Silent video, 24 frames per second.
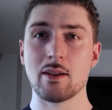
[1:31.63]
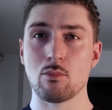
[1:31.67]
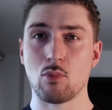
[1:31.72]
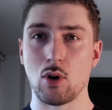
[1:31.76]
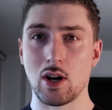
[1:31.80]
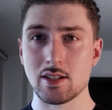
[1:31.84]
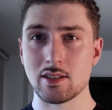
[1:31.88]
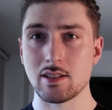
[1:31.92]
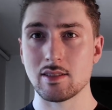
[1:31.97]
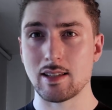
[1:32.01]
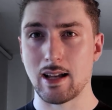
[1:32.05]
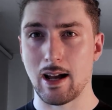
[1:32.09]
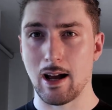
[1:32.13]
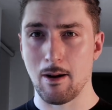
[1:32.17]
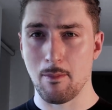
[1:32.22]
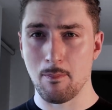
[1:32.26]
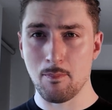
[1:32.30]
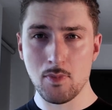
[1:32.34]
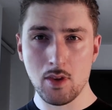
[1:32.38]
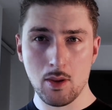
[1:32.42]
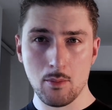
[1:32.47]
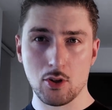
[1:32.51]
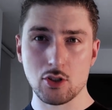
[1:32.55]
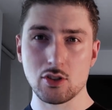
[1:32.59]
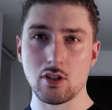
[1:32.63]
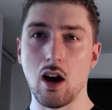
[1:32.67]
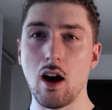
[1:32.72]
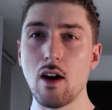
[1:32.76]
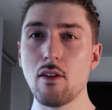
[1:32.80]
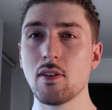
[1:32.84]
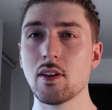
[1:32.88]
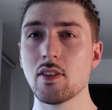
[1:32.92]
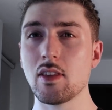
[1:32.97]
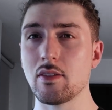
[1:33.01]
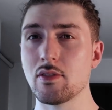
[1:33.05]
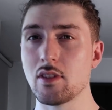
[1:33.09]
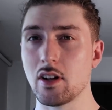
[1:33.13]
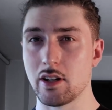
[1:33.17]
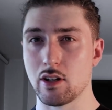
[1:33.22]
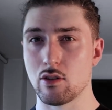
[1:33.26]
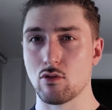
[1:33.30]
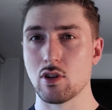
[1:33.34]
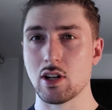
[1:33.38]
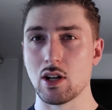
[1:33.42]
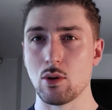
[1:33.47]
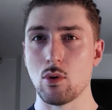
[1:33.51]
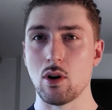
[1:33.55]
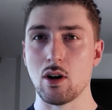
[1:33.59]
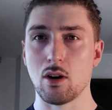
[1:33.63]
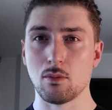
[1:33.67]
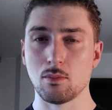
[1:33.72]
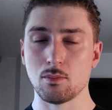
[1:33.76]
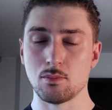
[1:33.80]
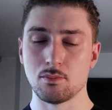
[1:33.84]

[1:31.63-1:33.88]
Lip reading: breaks it down, because I think they've done it really well.